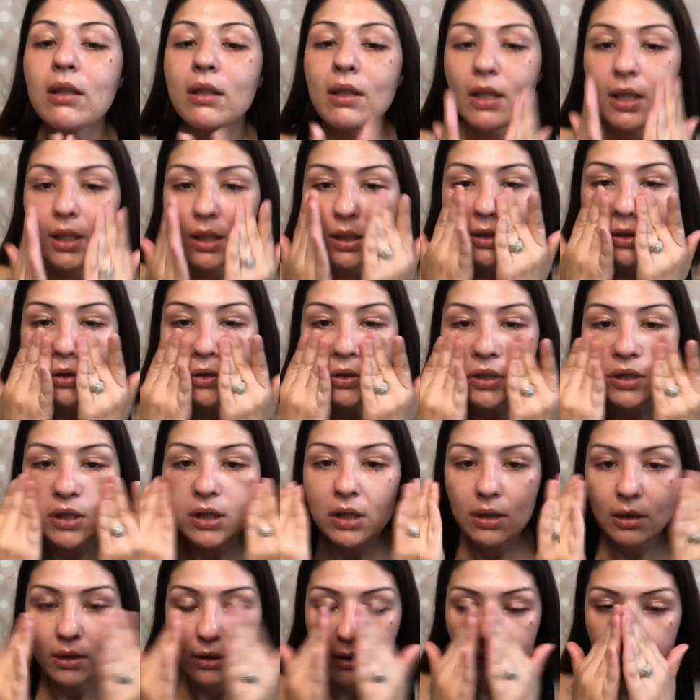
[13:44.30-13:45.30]
This
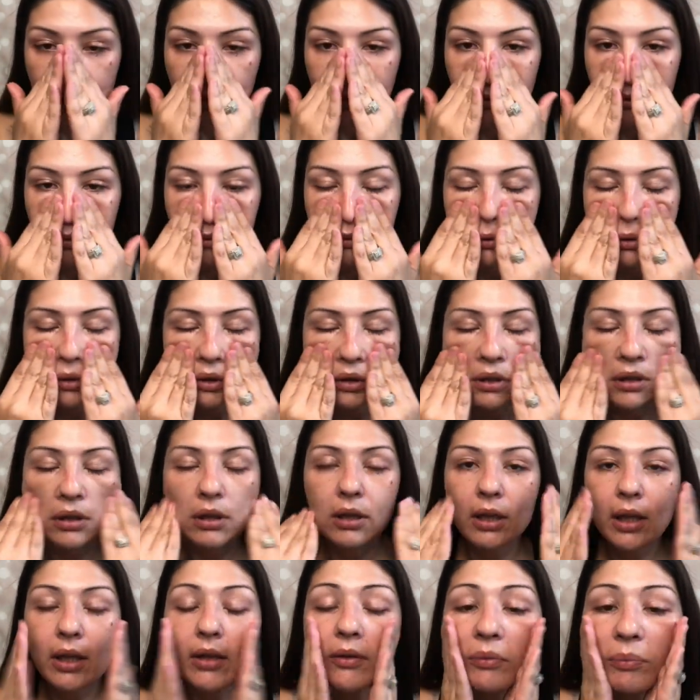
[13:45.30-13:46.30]
just,
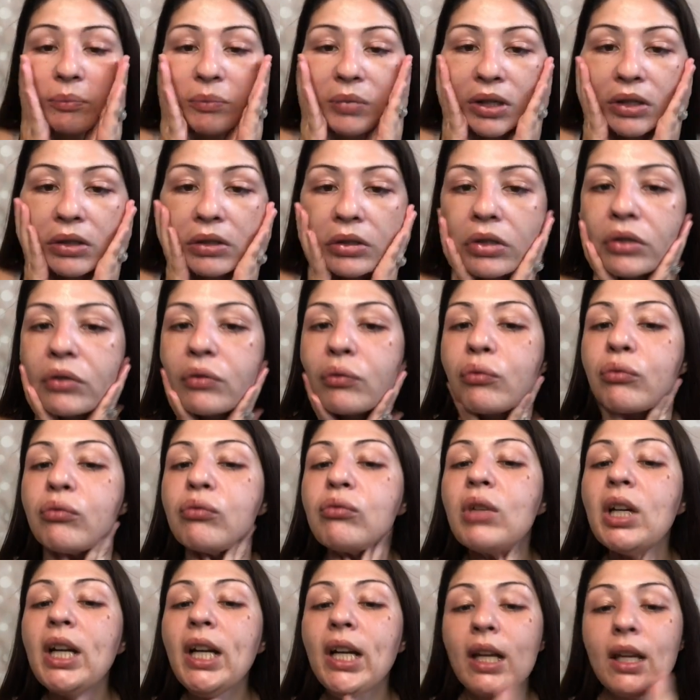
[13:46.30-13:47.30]
it melts
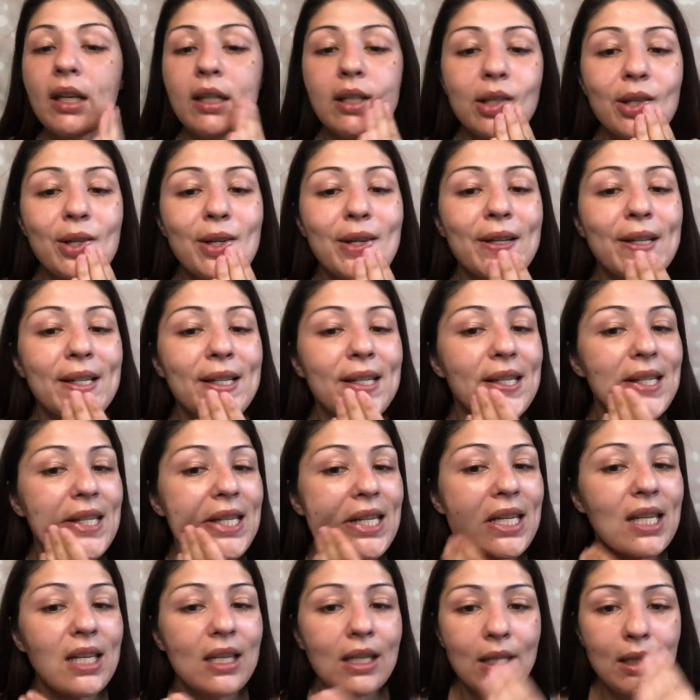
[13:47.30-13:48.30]
right into your
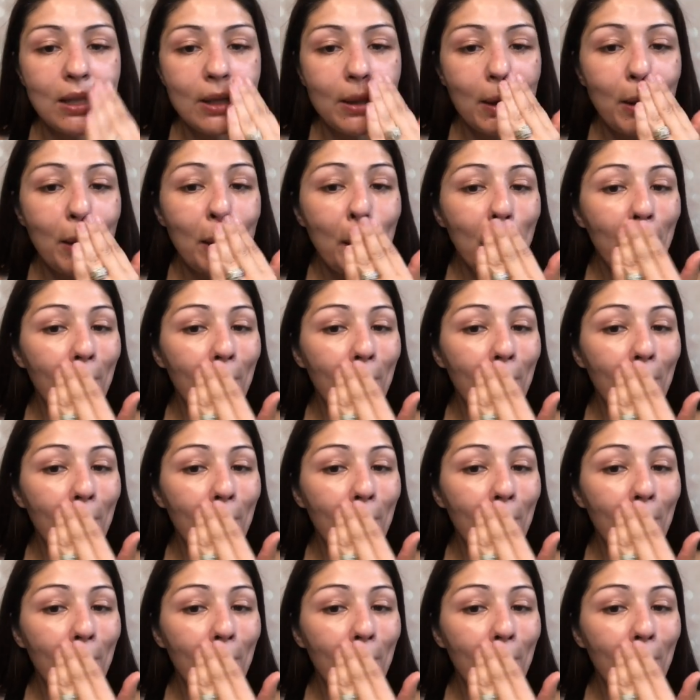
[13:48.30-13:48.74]
skin